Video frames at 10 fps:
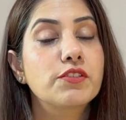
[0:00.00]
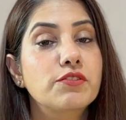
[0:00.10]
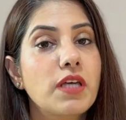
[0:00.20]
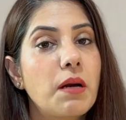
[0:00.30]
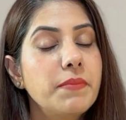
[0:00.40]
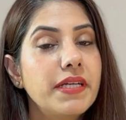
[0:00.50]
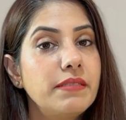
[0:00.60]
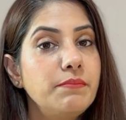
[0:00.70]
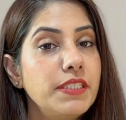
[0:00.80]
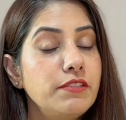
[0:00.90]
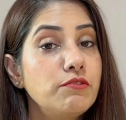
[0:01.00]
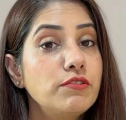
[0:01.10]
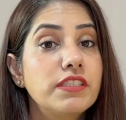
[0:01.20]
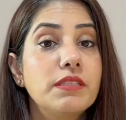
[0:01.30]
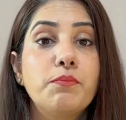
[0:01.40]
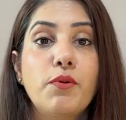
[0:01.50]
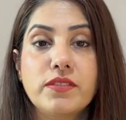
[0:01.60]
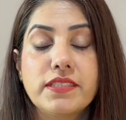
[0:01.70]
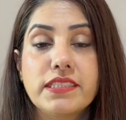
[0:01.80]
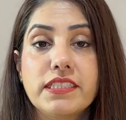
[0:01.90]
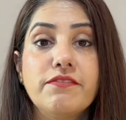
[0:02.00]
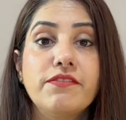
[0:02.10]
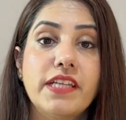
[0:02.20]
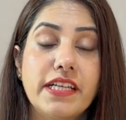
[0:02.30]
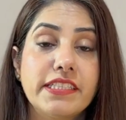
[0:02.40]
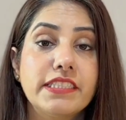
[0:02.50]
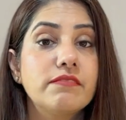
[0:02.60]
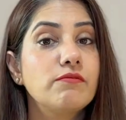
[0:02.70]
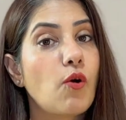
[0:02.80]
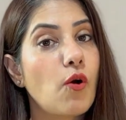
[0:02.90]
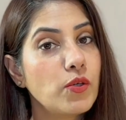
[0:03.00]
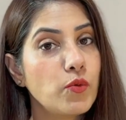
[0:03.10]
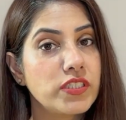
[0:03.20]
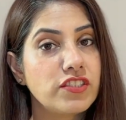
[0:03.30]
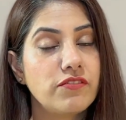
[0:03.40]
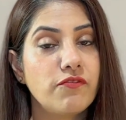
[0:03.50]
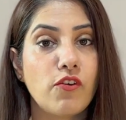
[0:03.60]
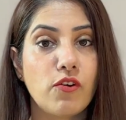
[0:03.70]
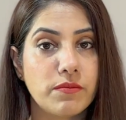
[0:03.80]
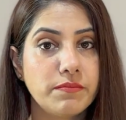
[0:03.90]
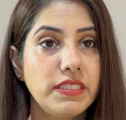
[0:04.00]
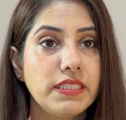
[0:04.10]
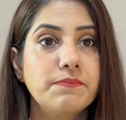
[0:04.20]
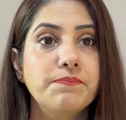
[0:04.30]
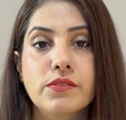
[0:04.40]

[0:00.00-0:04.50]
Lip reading: So sum can be used in positive, negative or question forms.